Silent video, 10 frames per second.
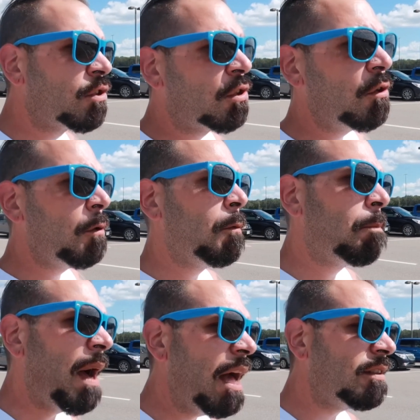to
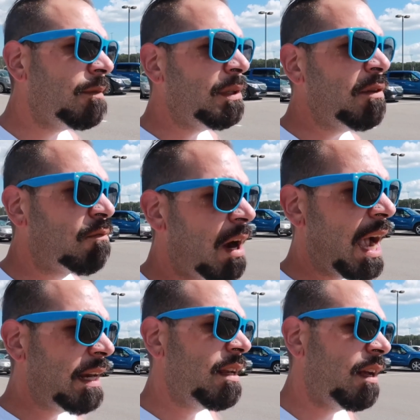possibly
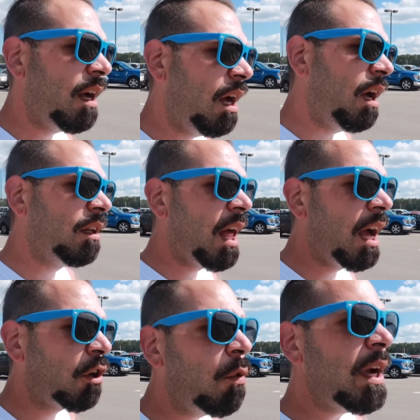ride it a
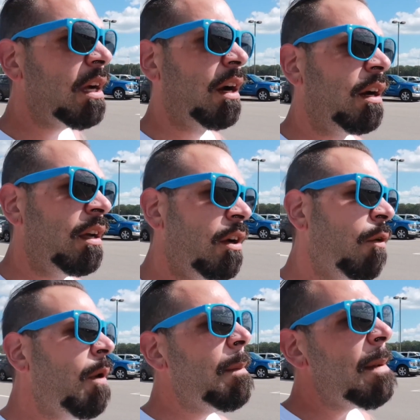lot quicker.
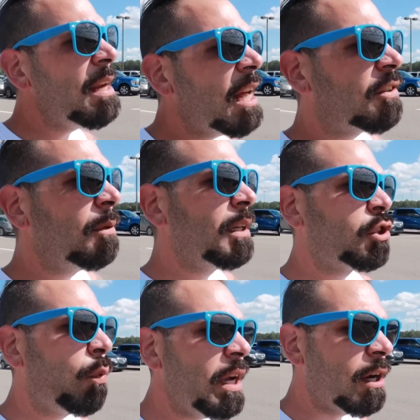Well, maybe not so
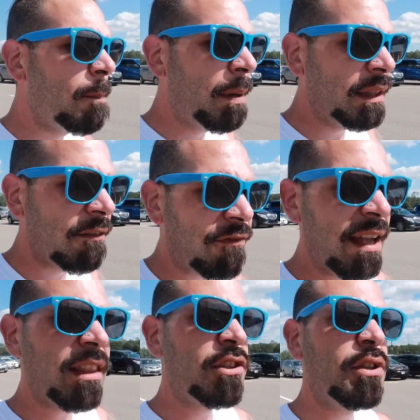much quicker, but the
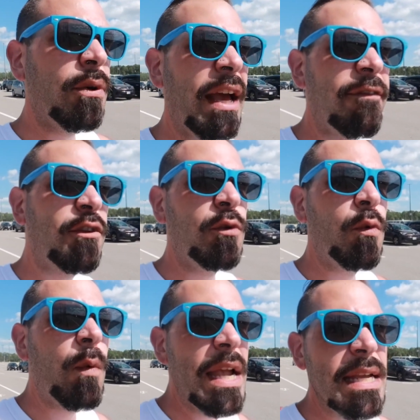fact that you don't have to
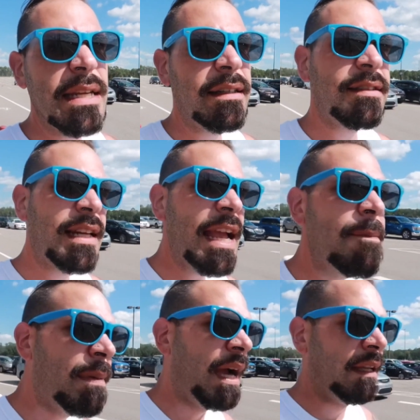wait in a
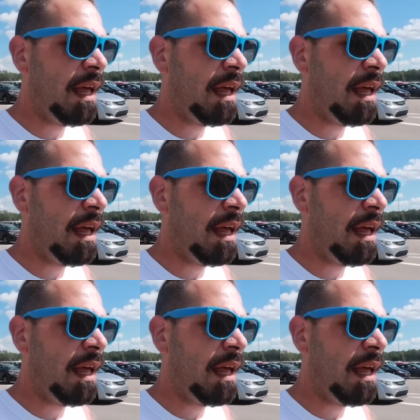standby